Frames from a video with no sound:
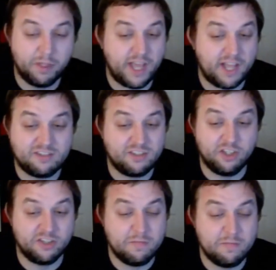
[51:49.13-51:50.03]
But that still
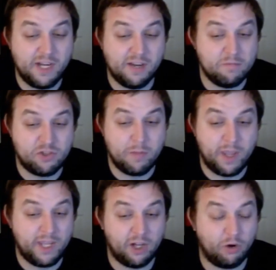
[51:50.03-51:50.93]
doesn't mean it should
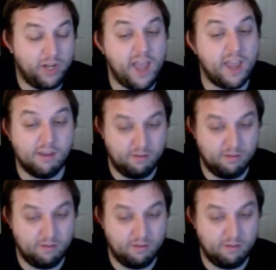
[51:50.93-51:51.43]
make it okay.